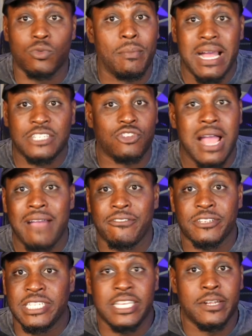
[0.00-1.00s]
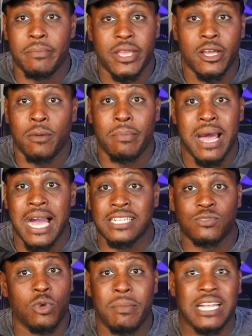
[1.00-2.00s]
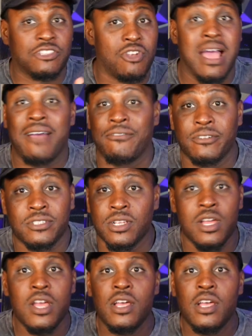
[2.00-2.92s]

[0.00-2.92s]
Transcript: when my drivers hit a mailbox, when my drivers